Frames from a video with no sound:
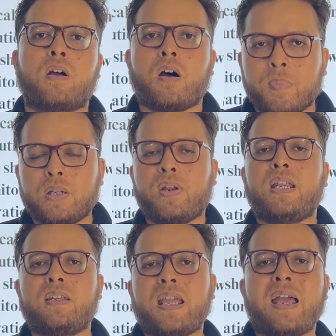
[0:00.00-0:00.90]
between
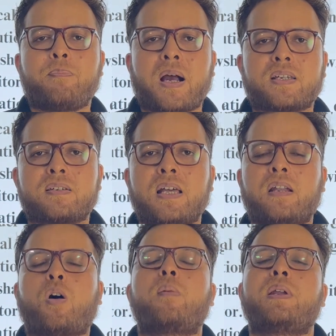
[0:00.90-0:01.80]
India and
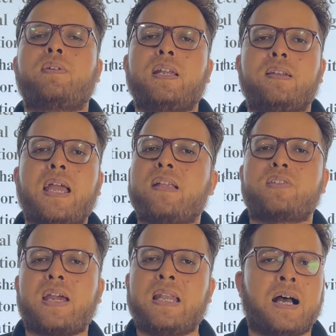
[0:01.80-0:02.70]
Pakistan or between India and
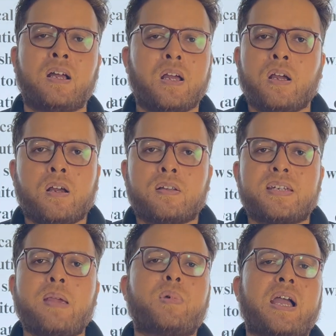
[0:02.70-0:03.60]
China.
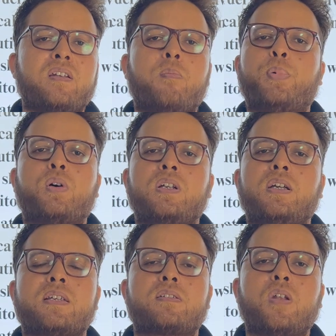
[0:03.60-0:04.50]
Same kind of border
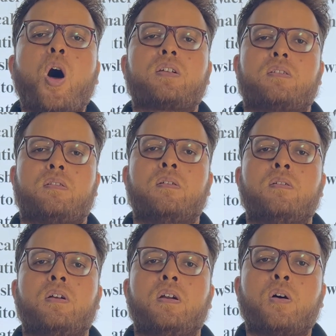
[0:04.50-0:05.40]
is not
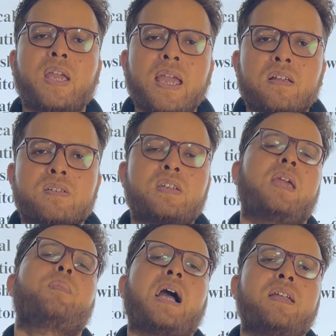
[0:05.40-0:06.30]
Okay,
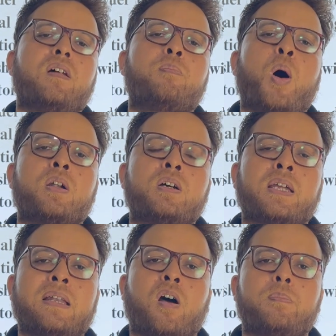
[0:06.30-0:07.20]
same kind of border
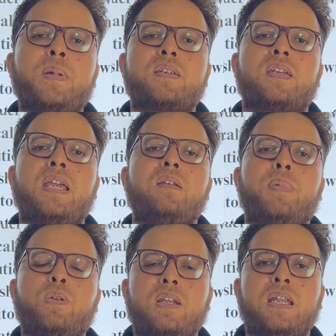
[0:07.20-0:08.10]
cannot be seen
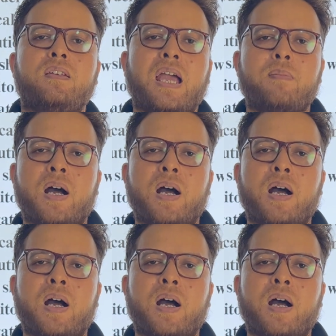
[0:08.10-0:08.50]
between India and